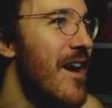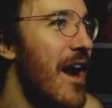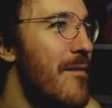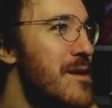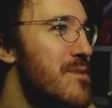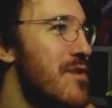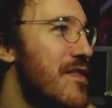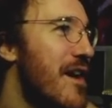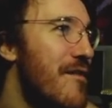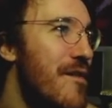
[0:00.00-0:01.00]
All right, I'm gonna
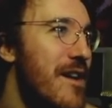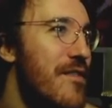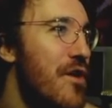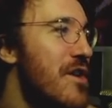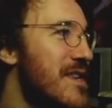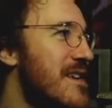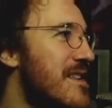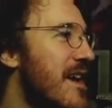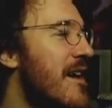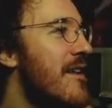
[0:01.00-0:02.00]
split there. Fuck it.
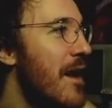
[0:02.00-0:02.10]
13 10.